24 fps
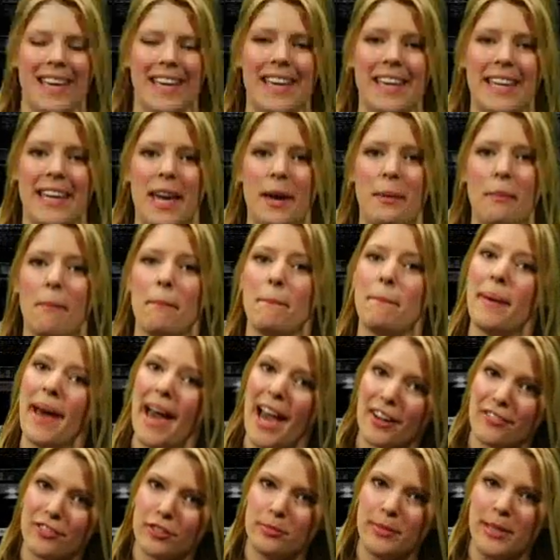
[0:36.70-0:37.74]
He came
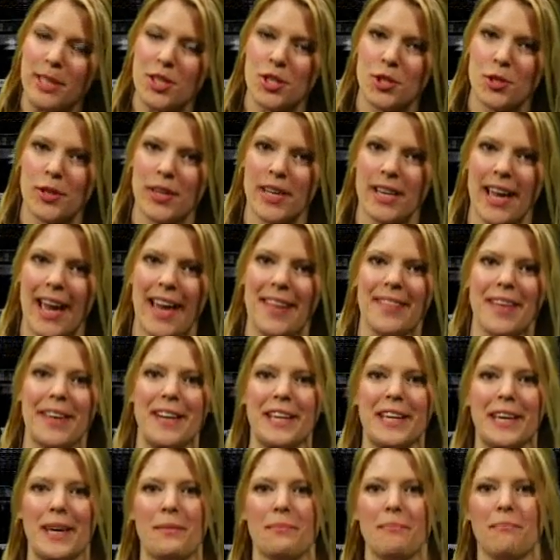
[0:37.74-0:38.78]
back from injury and then
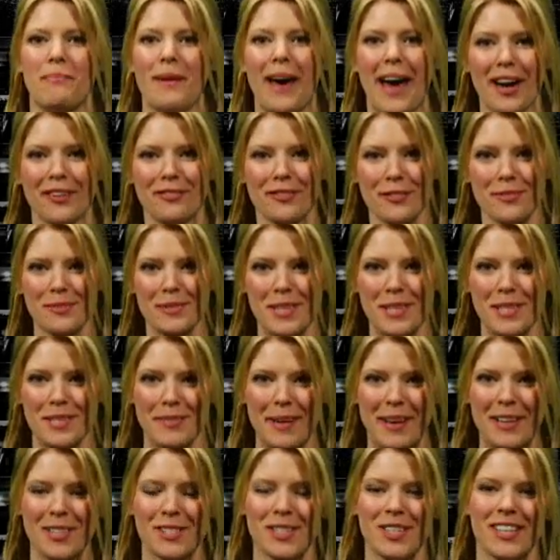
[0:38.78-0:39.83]
he came back for
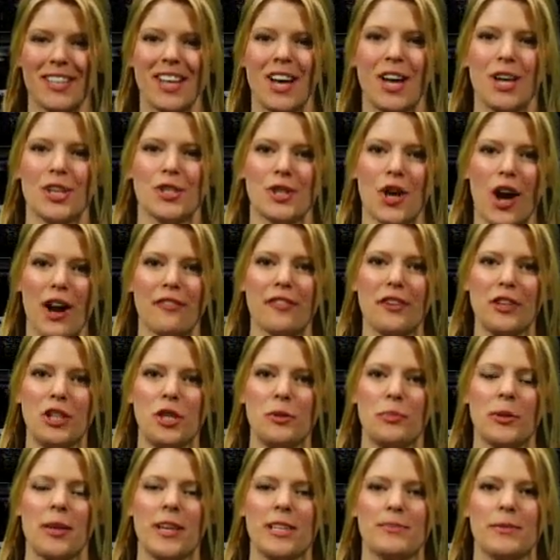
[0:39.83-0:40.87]
suspension. Joffrey
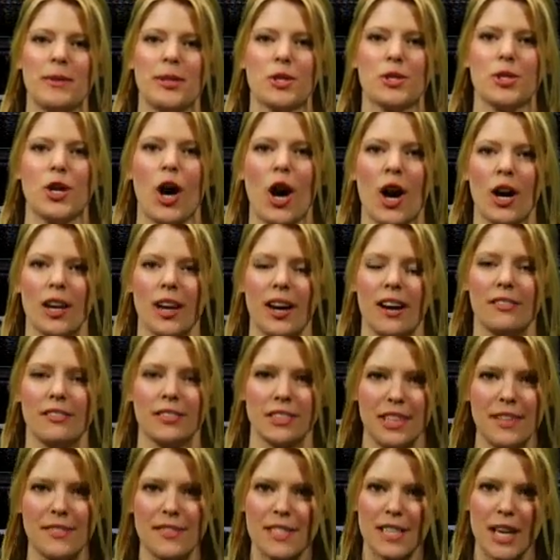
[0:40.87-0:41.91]
Lupul has been the talk of
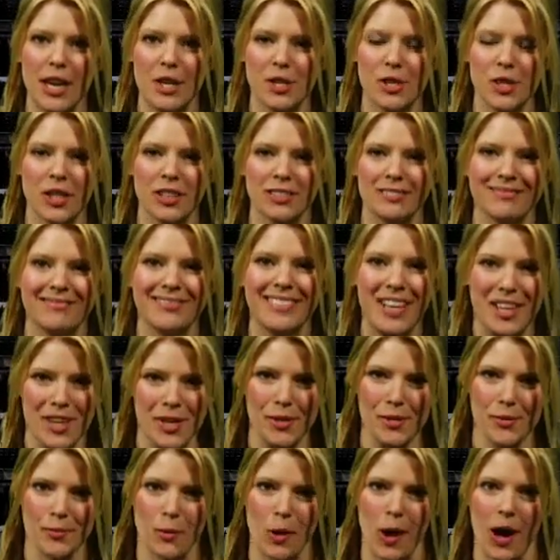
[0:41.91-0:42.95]
Leafs Nation.
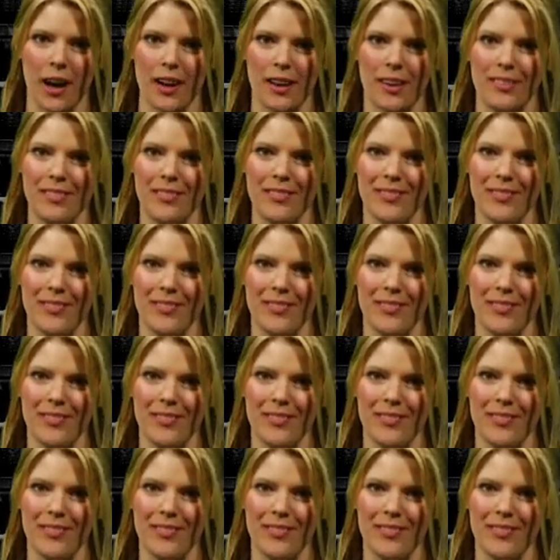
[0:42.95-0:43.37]
Here's why.